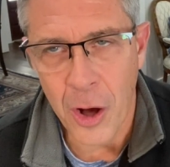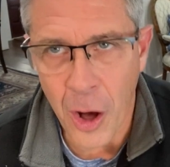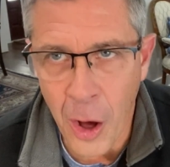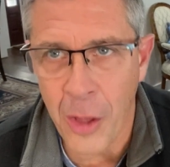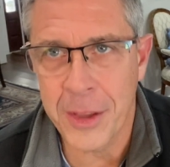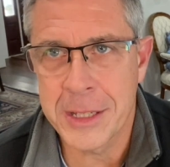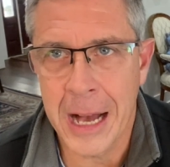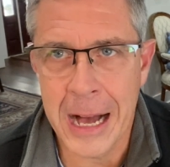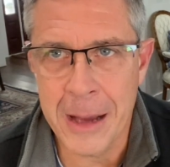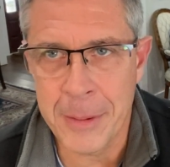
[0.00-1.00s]
all the
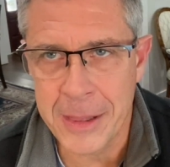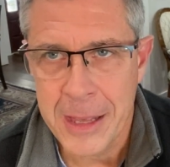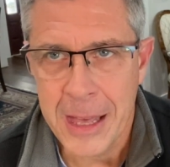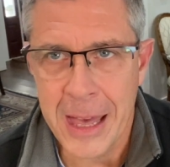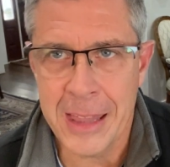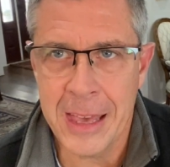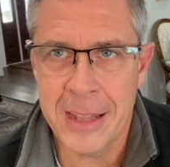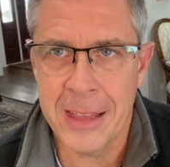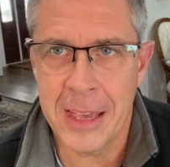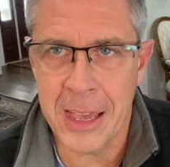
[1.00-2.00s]
time, and and
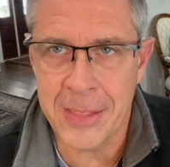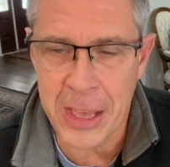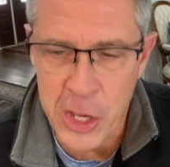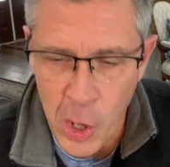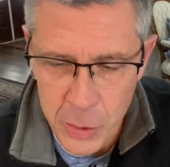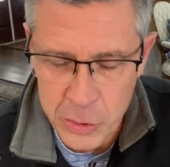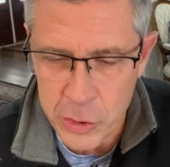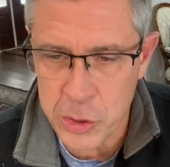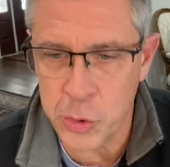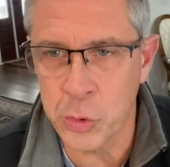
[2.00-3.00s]
and they and they go into
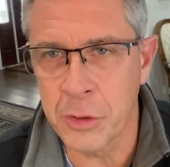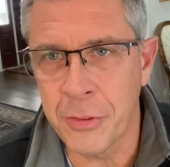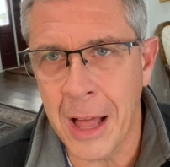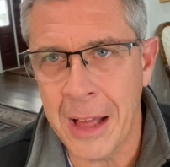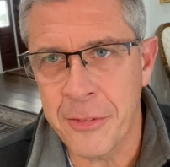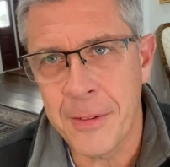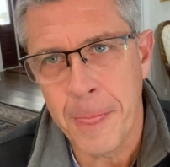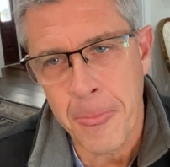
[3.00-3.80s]
the school of life